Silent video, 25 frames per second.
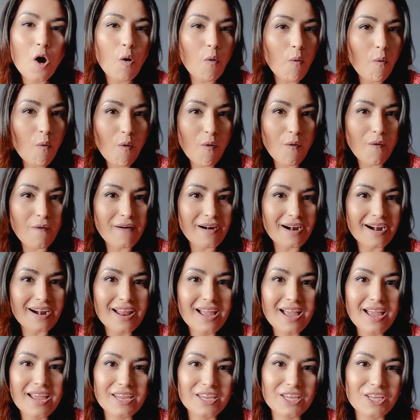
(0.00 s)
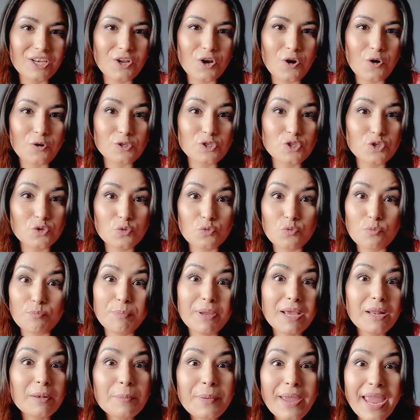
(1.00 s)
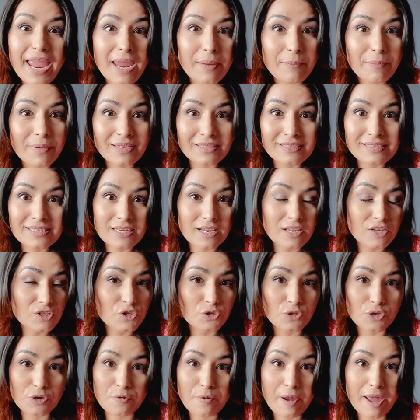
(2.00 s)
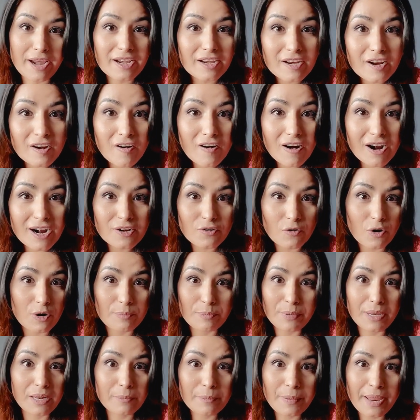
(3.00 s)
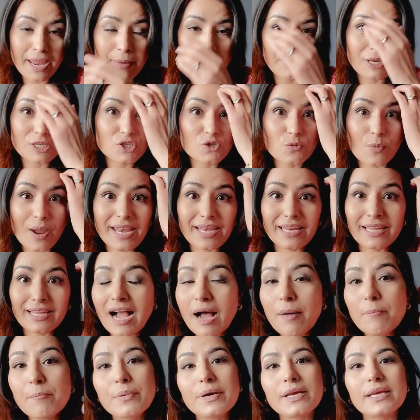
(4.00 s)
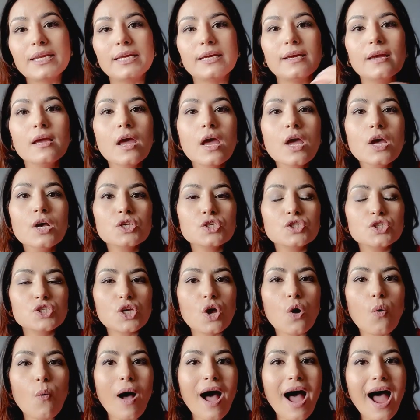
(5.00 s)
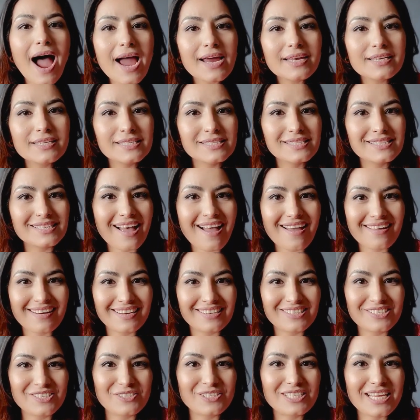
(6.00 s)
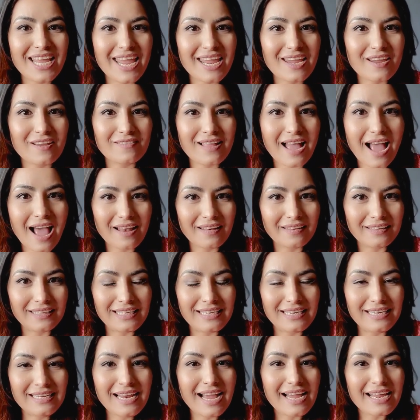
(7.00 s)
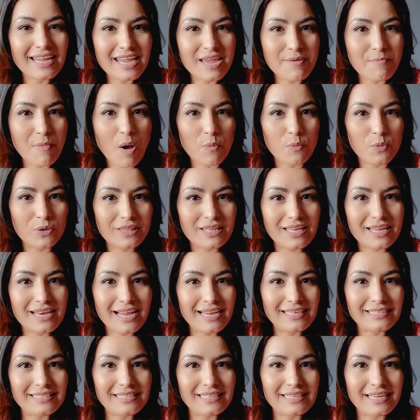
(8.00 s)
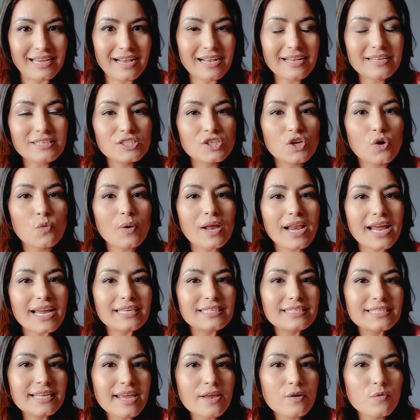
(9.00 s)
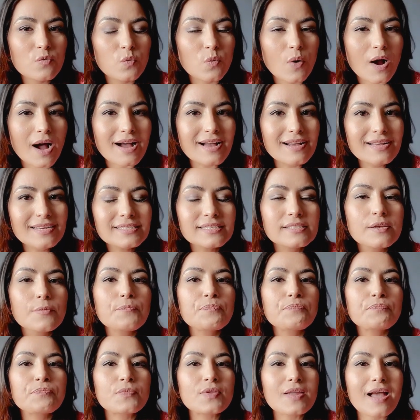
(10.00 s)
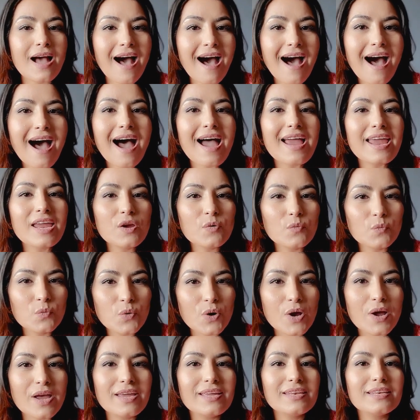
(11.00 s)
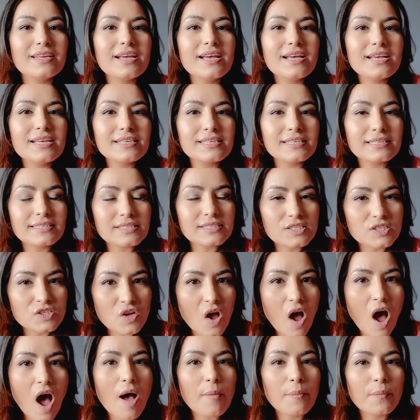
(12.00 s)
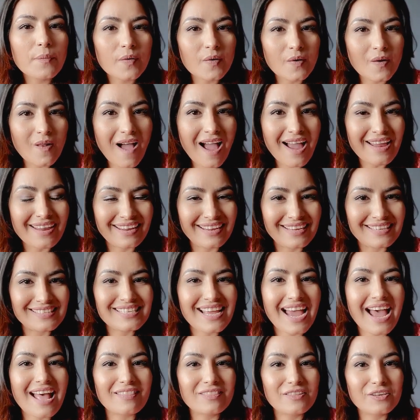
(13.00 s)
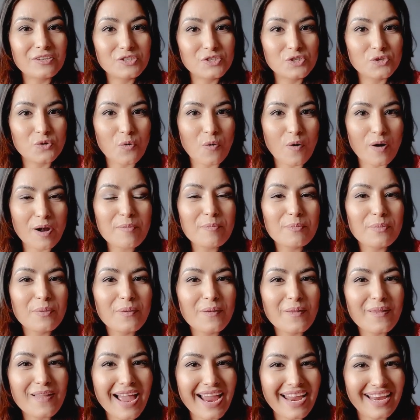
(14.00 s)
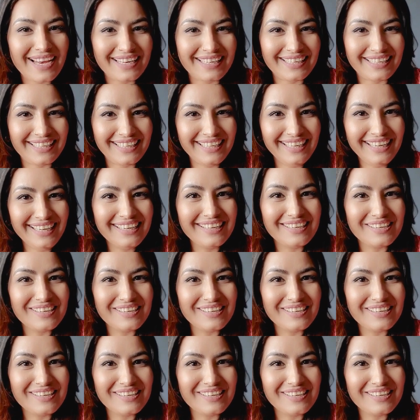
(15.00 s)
or do bill payment to the credit card or bill payment to any company? So I decided to take on that lead. I came up with the idea. So what I did was I would stop client at the door politely,